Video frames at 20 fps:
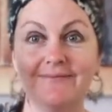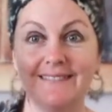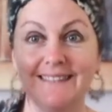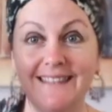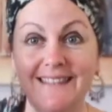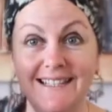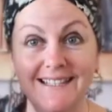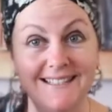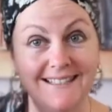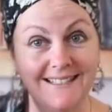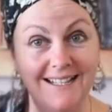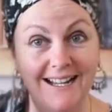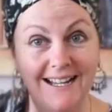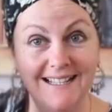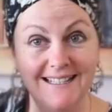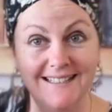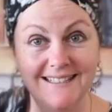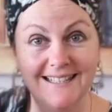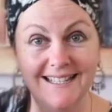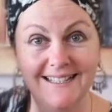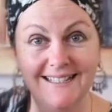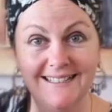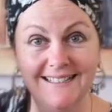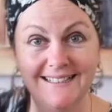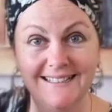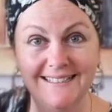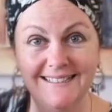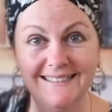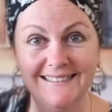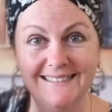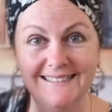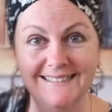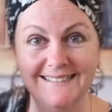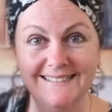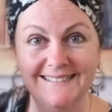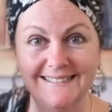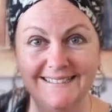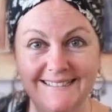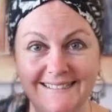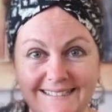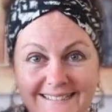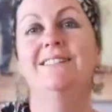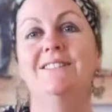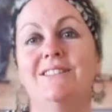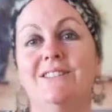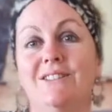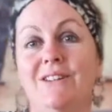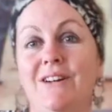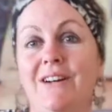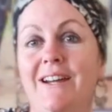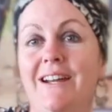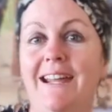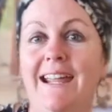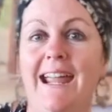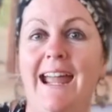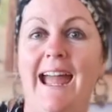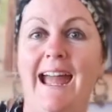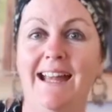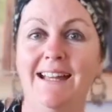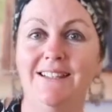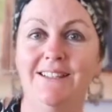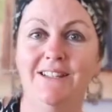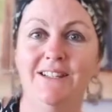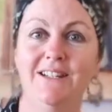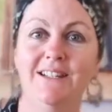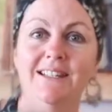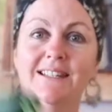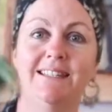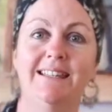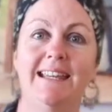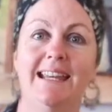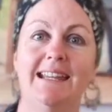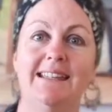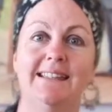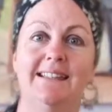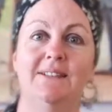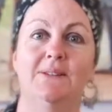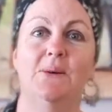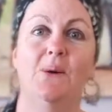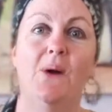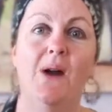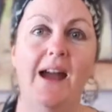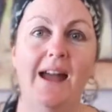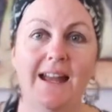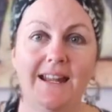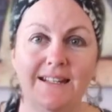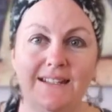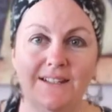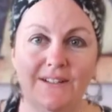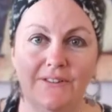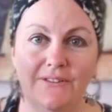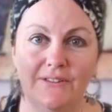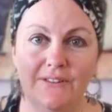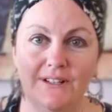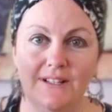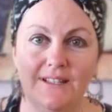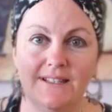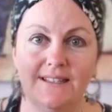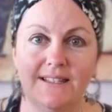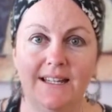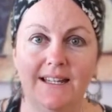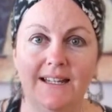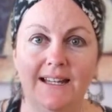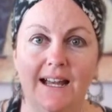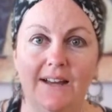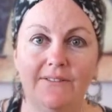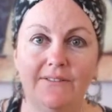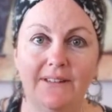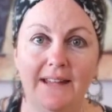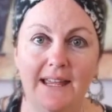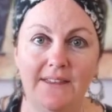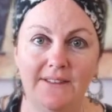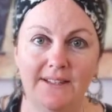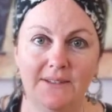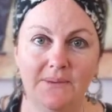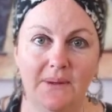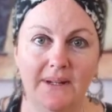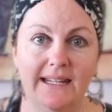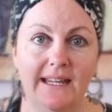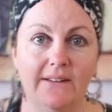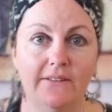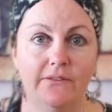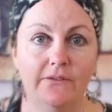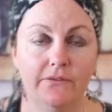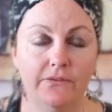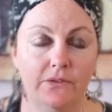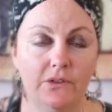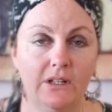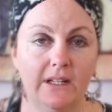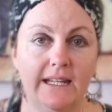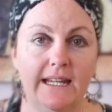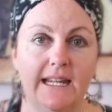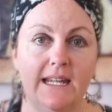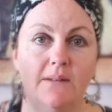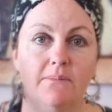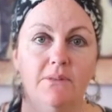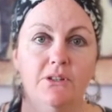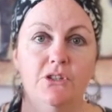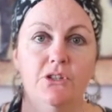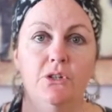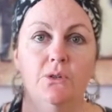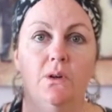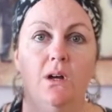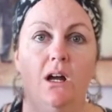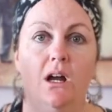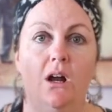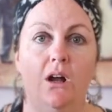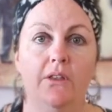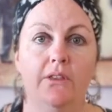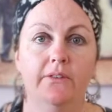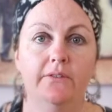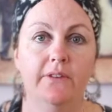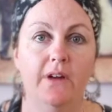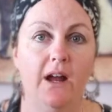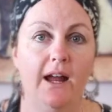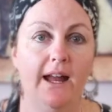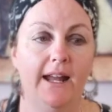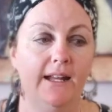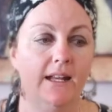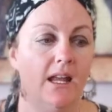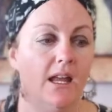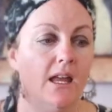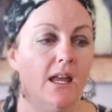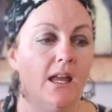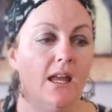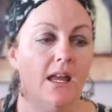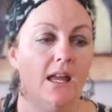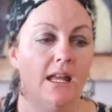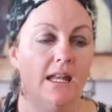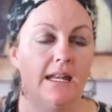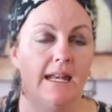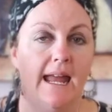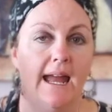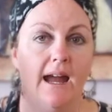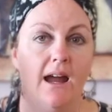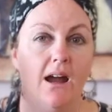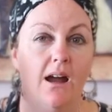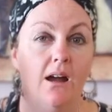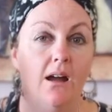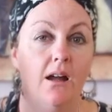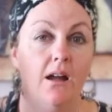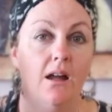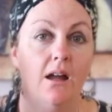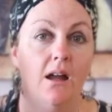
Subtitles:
this size. So as you can see, there's quite a difference. I've let this one get fully mature on the vine. Now,